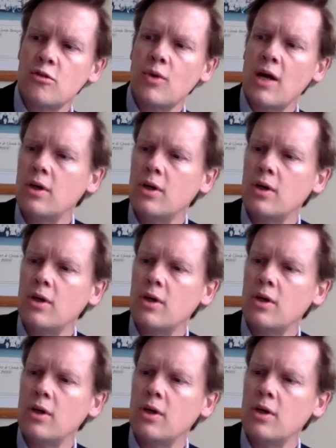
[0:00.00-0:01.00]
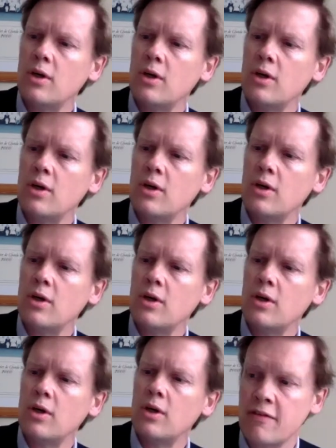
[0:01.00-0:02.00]
around the world. You've spent 6
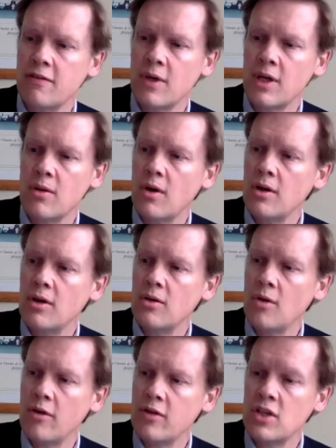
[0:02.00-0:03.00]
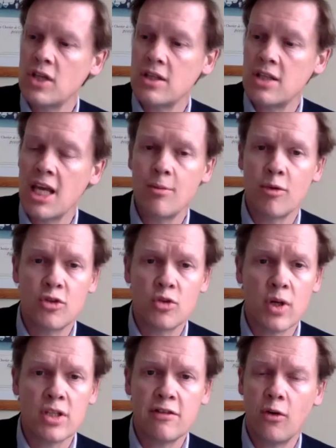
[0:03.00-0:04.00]
years, you 26, you joined Harrods as the head
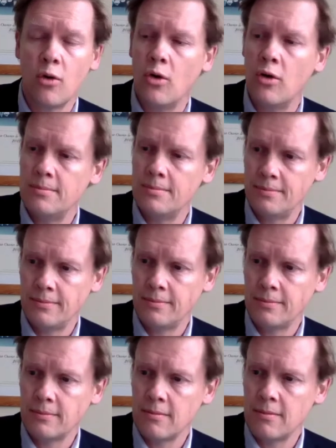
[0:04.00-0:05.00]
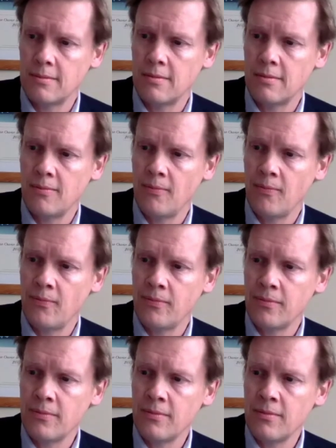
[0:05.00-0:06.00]
pastry chef, where you oversee a team of
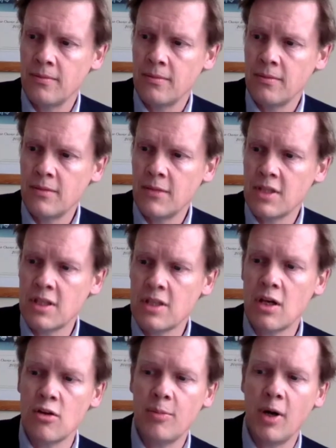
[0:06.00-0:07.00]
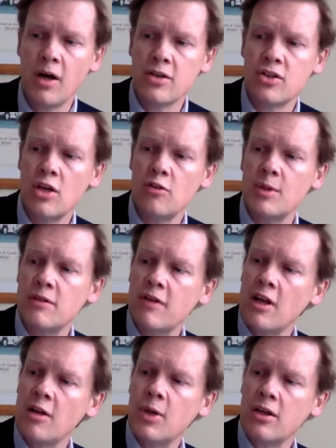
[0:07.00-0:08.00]
24. It
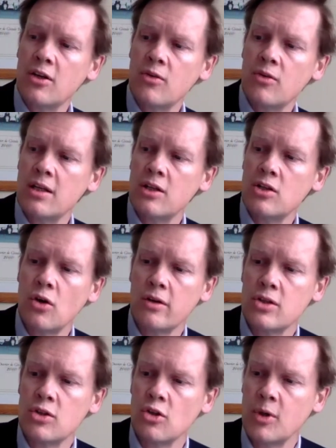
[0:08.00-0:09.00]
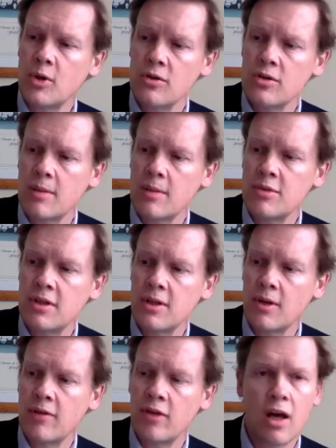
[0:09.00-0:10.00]
says here, in the past year, you've been developing and creating a chocolate
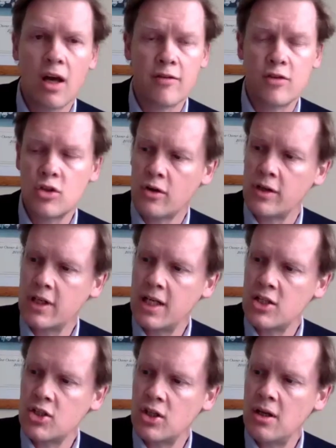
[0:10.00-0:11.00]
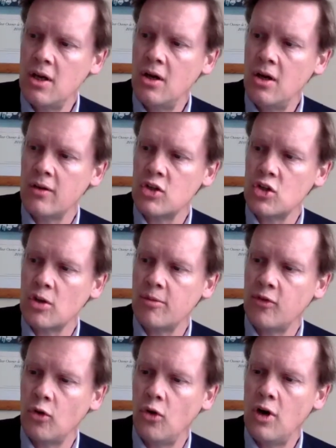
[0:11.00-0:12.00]
shop concept that will have a live chocolate kitchen
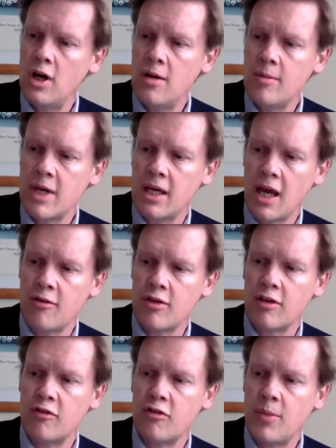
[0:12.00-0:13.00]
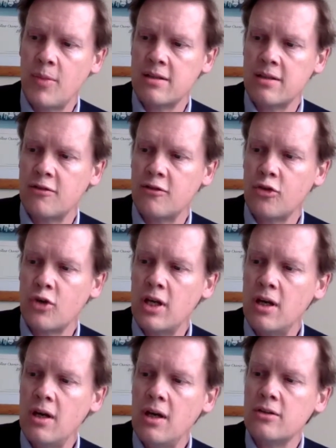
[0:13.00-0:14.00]
on the shop floor, making everything from pâte
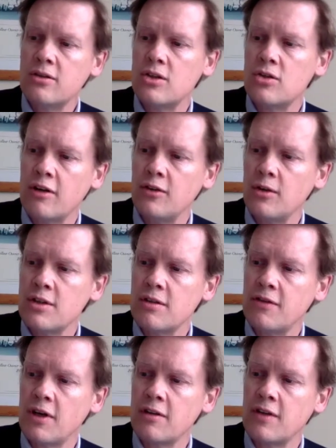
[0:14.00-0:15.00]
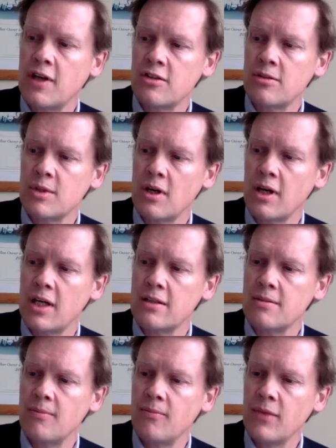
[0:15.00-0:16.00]
de fruits to truffles in front of customers'
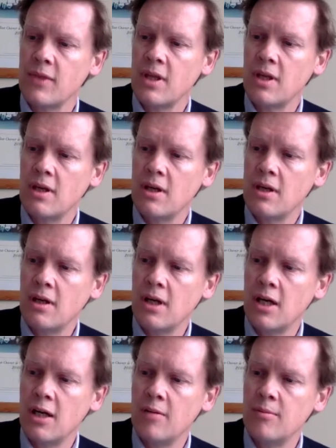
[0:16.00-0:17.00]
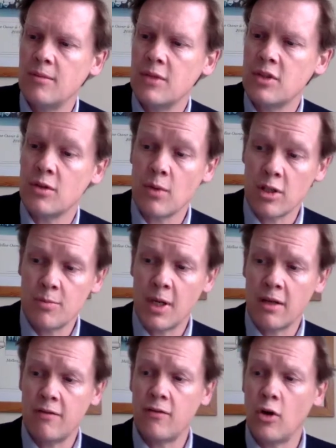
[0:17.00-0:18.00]
eyes. So as well as being
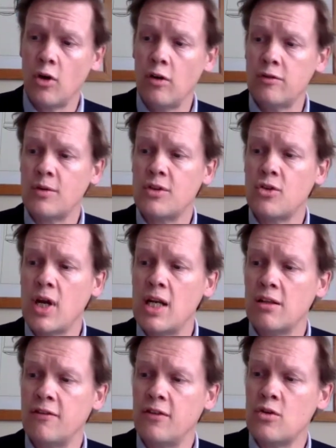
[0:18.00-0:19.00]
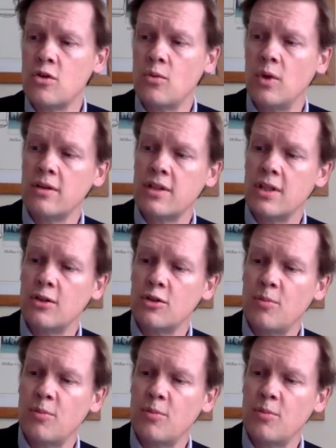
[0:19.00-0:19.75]
involved with training the future world skills